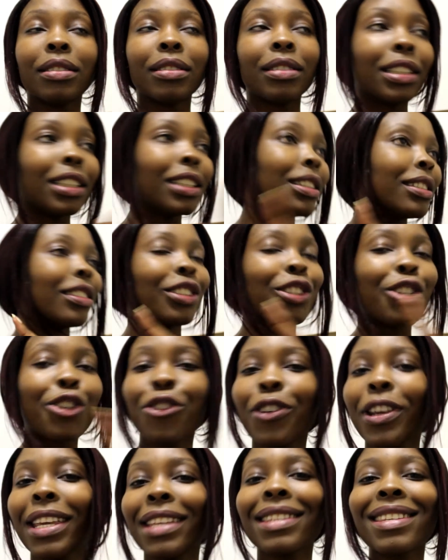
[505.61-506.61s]
little
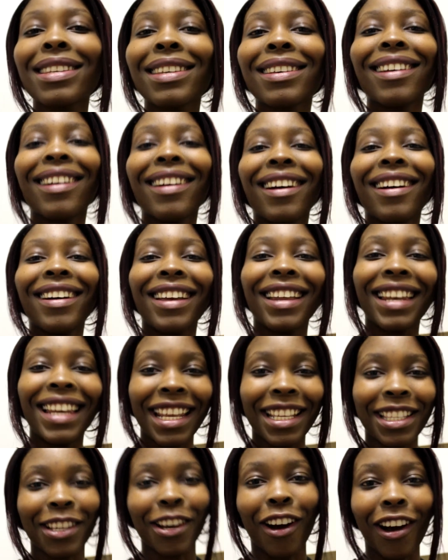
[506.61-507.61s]
treat
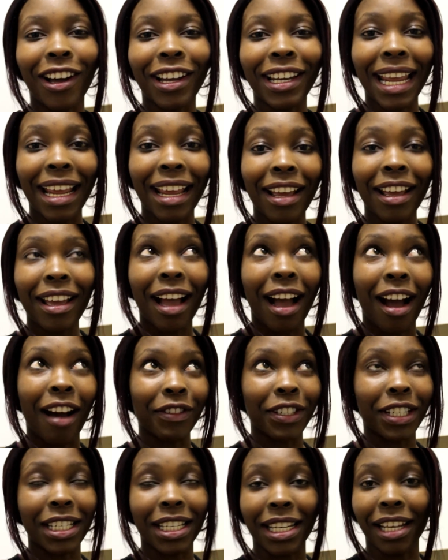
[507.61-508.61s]
later on
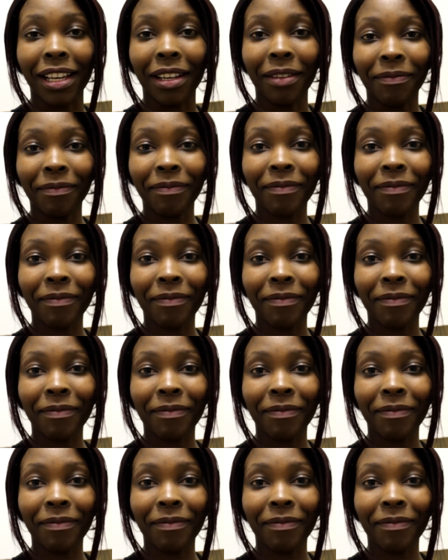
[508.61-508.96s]
after dinner.